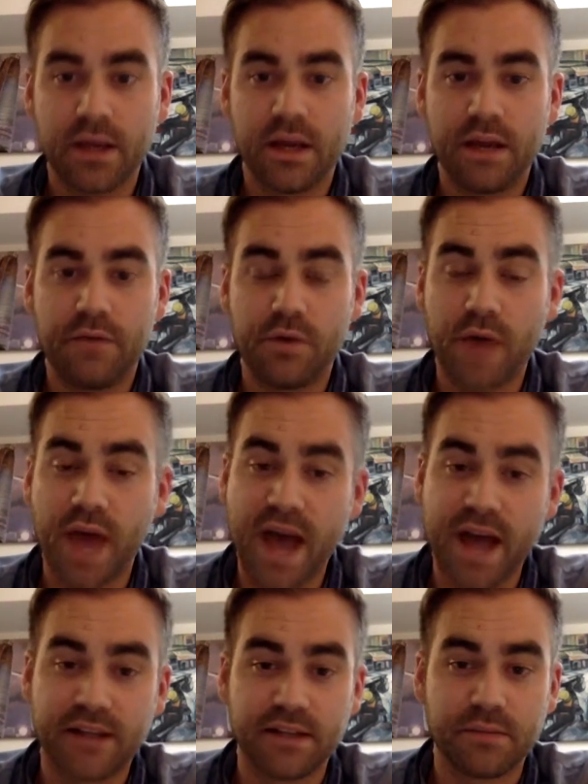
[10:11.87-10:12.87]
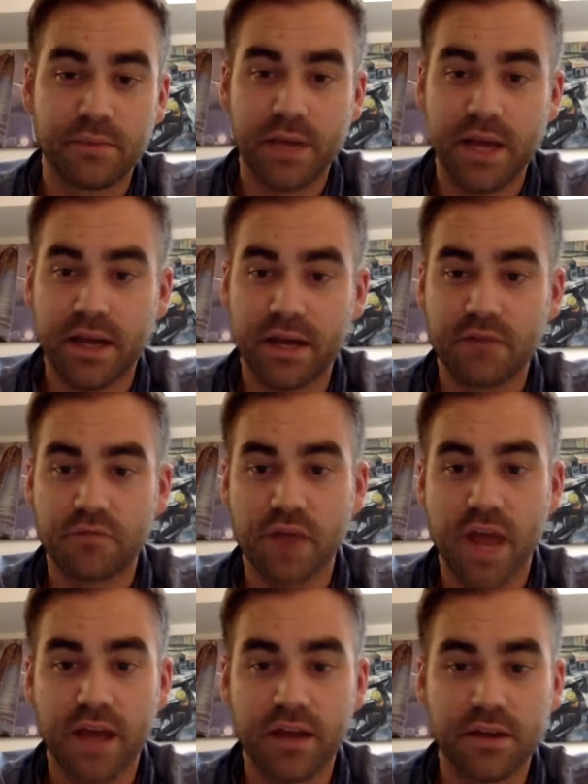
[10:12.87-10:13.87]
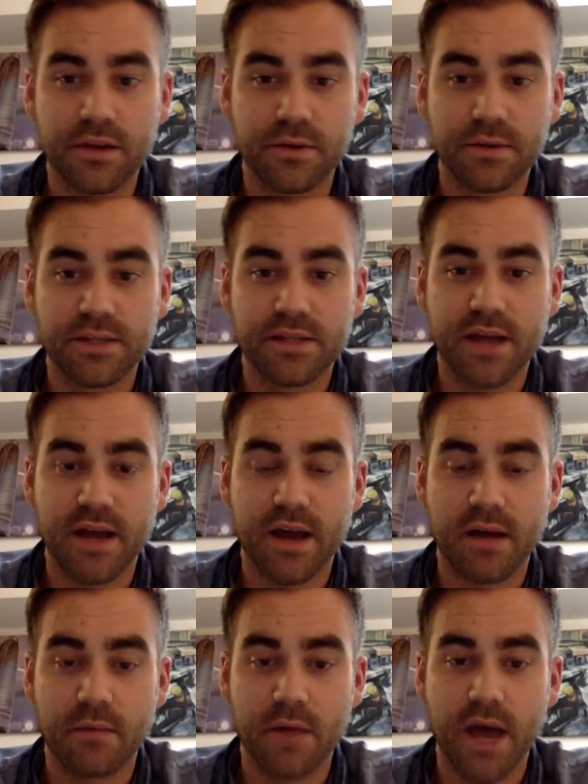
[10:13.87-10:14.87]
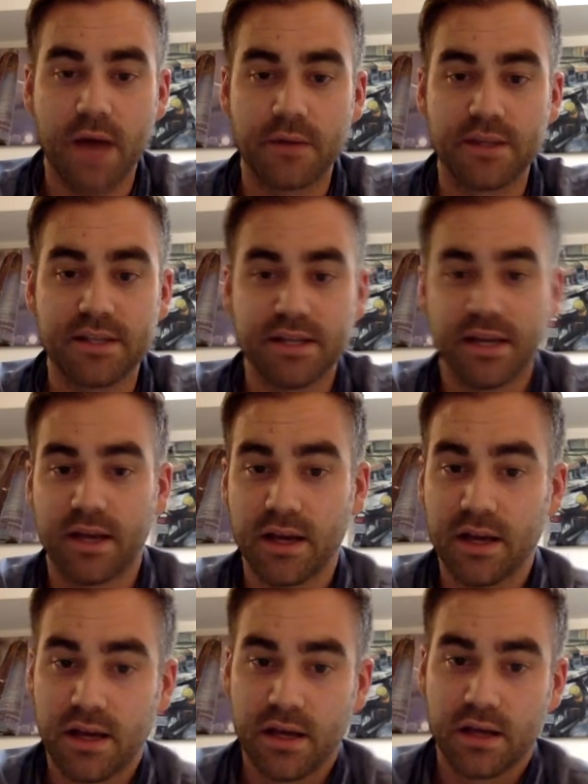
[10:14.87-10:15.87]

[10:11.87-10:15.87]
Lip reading: If you had to pick and rank those, I would say,